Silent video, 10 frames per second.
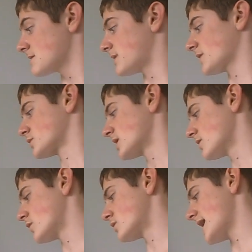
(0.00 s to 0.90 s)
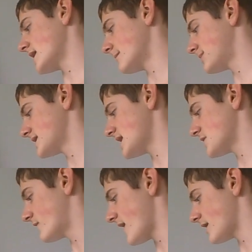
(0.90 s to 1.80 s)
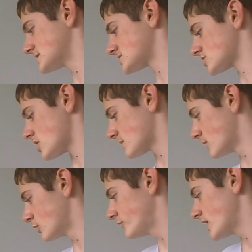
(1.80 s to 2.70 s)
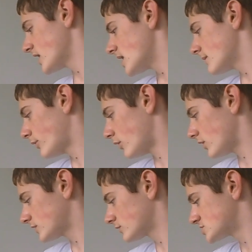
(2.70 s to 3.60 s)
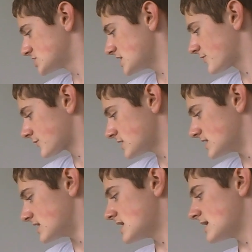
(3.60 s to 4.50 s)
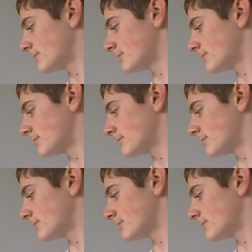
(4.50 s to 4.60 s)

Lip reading: but we rather play the very strong move pawn to g3,